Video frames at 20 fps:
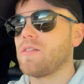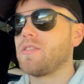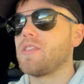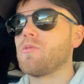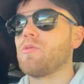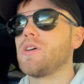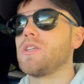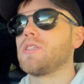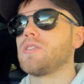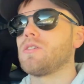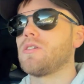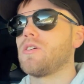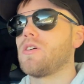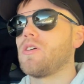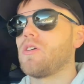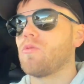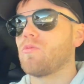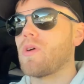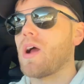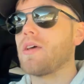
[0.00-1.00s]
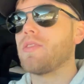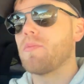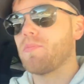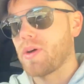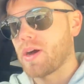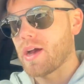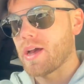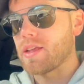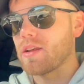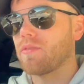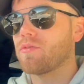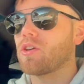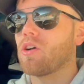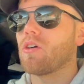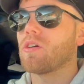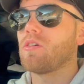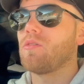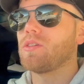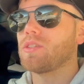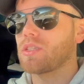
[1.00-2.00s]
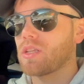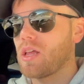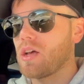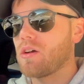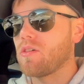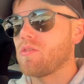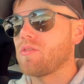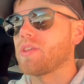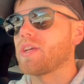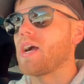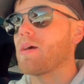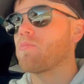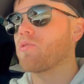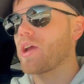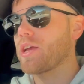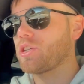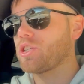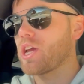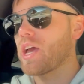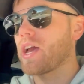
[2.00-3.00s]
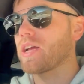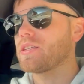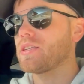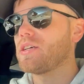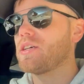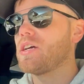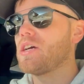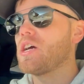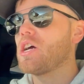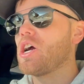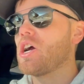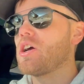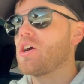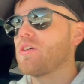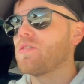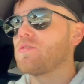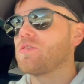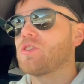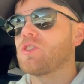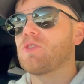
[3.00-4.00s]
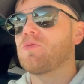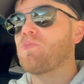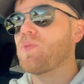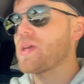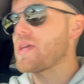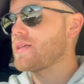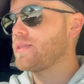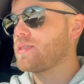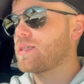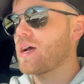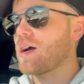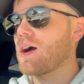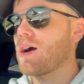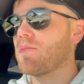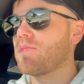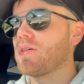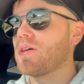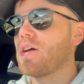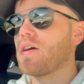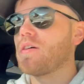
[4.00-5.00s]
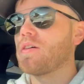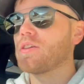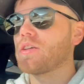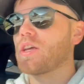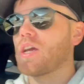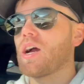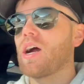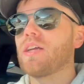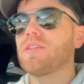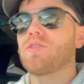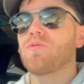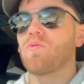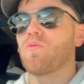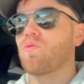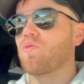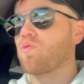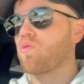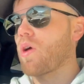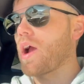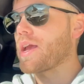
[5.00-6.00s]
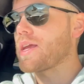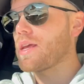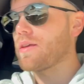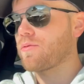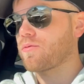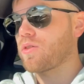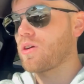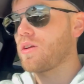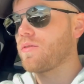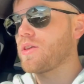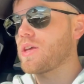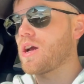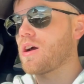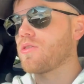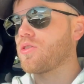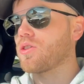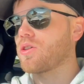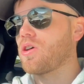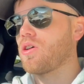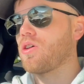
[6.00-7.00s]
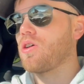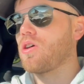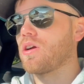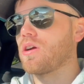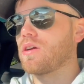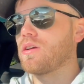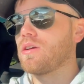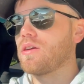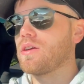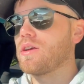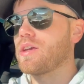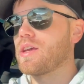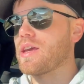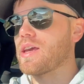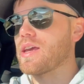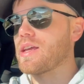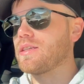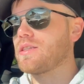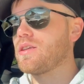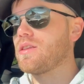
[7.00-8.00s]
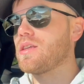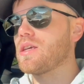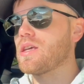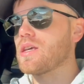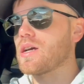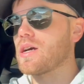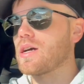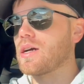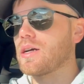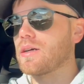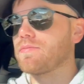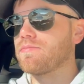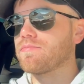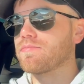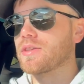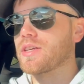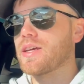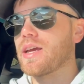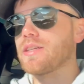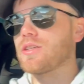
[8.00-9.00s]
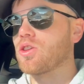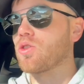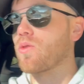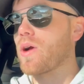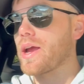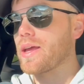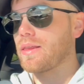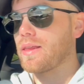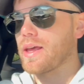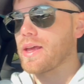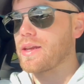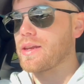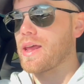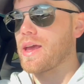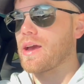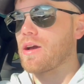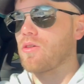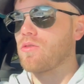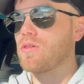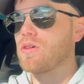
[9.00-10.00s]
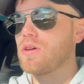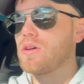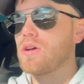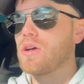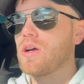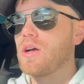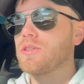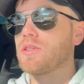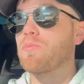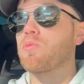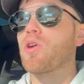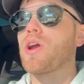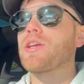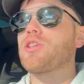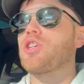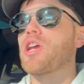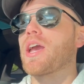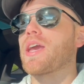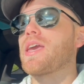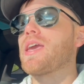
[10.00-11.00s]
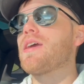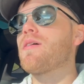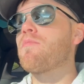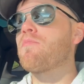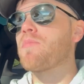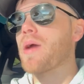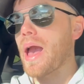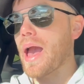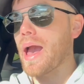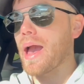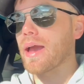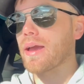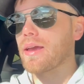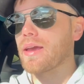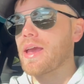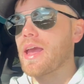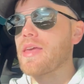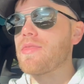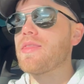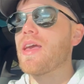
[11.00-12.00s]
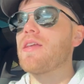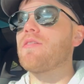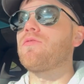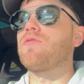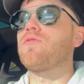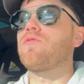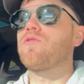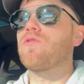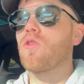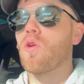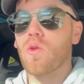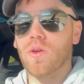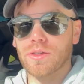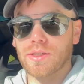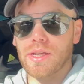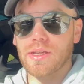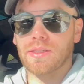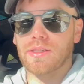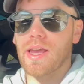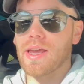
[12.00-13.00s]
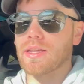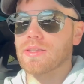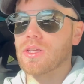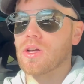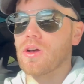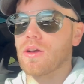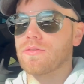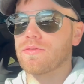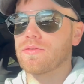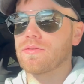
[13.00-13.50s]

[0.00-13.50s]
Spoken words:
that was riding the butt of the car going slow, that got brake checked, speeds up, cuts right in front of the other car into the right lane now to brake check him back, and then floors it and takes off.